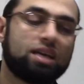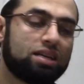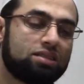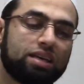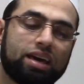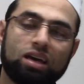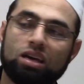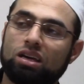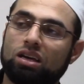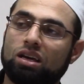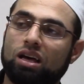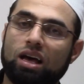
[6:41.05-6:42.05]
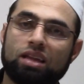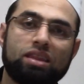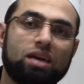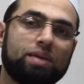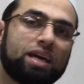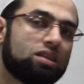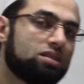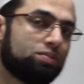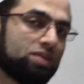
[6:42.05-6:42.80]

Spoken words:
they say, and they make this